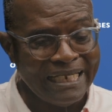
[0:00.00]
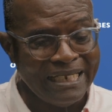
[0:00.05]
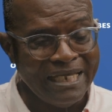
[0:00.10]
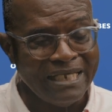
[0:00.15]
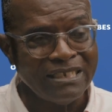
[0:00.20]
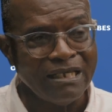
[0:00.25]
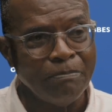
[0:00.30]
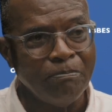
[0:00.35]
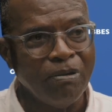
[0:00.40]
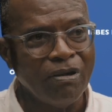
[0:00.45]

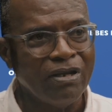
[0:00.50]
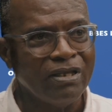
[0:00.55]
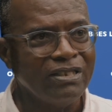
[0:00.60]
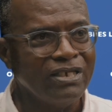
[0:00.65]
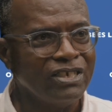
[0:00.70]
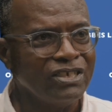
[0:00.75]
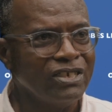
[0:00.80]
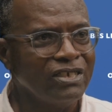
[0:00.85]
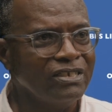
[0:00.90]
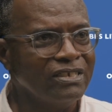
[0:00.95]
These are
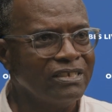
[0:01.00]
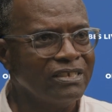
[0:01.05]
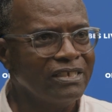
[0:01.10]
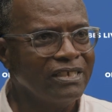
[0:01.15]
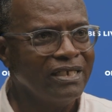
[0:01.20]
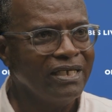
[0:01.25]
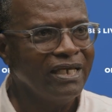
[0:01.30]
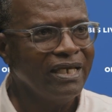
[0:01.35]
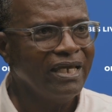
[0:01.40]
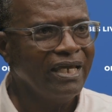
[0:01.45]
politicians.
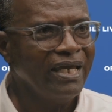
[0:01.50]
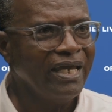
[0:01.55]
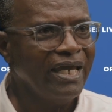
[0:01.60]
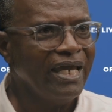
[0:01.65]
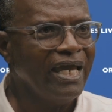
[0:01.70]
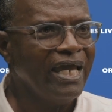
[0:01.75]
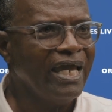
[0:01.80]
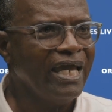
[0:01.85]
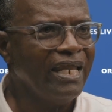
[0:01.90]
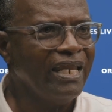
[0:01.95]

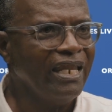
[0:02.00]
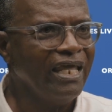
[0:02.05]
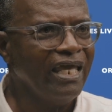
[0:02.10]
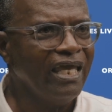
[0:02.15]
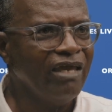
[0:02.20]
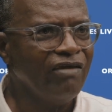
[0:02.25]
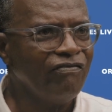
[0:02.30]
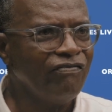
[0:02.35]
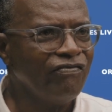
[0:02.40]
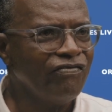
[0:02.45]
And
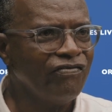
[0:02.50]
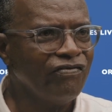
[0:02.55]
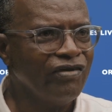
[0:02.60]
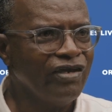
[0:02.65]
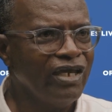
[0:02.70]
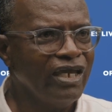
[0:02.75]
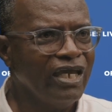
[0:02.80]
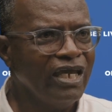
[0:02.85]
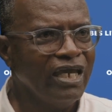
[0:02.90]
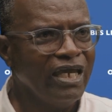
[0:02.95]
if
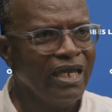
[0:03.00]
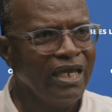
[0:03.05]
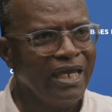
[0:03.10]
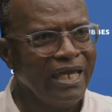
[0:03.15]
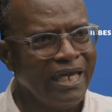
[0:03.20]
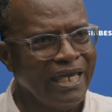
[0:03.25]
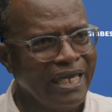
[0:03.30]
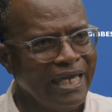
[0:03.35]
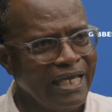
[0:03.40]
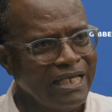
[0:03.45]

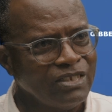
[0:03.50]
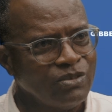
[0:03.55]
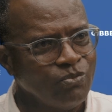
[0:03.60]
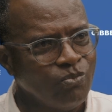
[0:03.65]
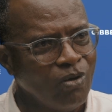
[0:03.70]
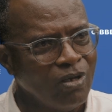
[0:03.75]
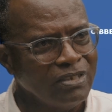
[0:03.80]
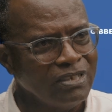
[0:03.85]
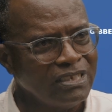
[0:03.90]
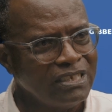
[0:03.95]
his
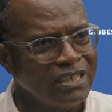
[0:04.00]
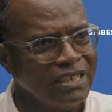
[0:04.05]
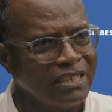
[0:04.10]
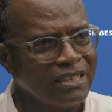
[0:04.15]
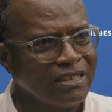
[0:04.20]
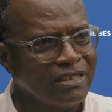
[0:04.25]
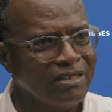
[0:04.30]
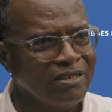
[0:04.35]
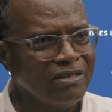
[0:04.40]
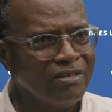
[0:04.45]
one
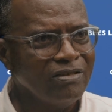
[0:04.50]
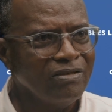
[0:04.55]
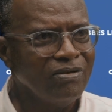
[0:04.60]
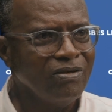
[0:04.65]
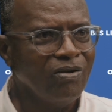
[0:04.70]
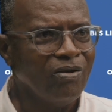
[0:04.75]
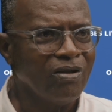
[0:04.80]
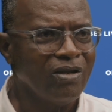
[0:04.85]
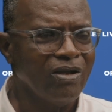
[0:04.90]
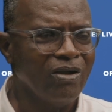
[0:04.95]
seat
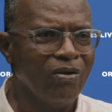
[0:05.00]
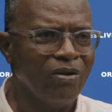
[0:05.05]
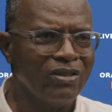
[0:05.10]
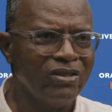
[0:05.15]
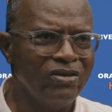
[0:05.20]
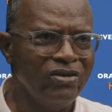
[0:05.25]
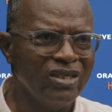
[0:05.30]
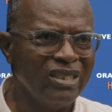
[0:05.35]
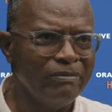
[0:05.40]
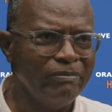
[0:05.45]
could have gotten
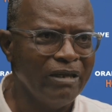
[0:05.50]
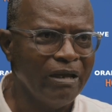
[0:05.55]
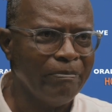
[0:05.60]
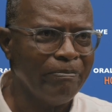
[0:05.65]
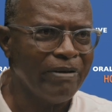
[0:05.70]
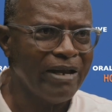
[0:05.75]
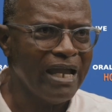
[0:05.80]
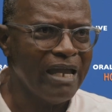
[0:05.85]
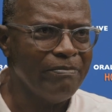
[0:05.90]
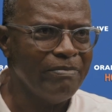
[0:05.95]
you to be a
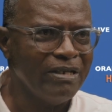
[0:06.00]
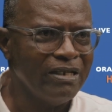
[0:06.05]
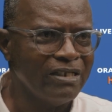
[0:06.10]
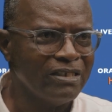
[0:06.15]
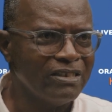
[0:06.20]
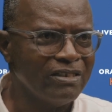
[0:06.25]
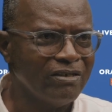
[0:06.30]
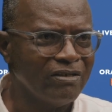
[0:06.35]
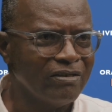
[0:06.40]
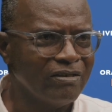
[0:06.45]
prime
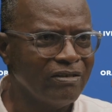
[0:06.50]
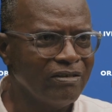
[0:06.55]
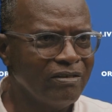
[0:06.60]
minister.